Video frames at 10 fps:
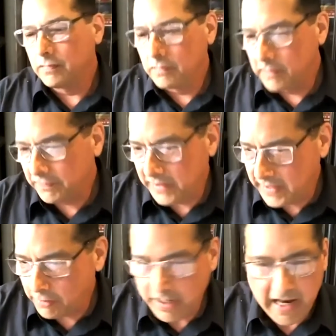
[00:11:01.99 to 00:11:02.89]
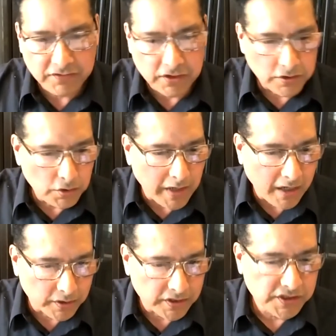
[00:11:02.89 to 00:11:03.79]
roughly an hour and a half to 2
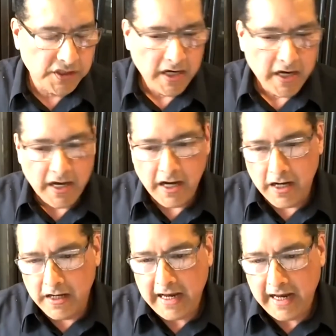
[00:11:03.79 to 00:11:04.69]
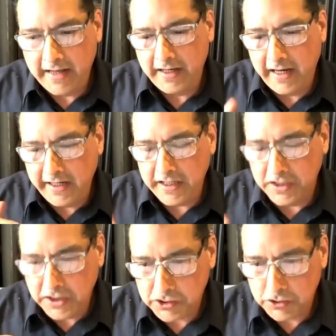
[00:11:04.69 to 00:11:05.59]
hours. And any
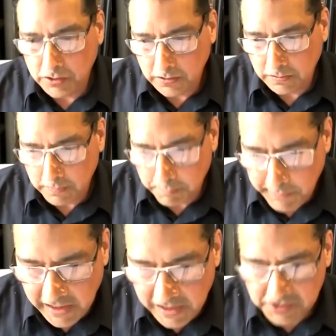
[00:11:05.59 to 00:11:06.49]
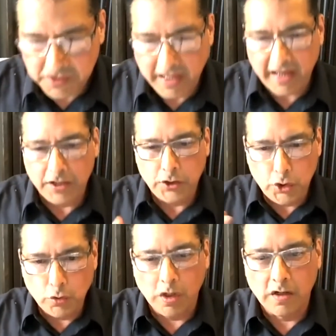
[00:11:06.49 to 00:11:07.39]
additional meetings that
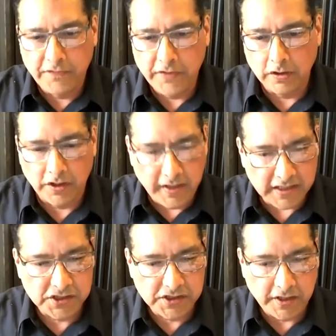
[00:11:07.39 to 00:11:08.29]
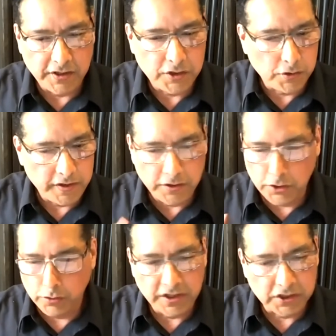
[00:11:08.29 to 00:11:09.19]
you all feel are necessary to either
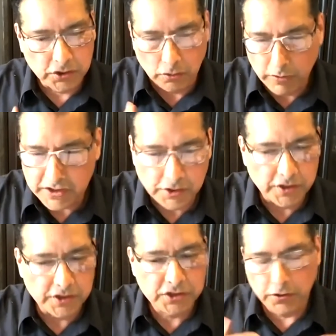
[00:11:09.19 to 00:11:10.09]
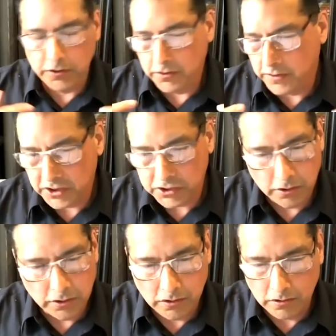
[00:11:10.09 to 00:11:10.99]
do additional research, to do
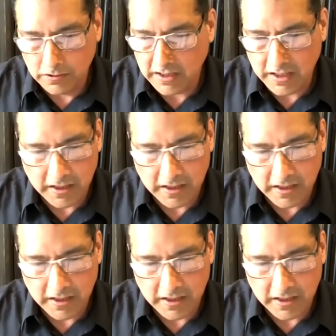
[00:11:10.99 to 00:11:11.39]
additional,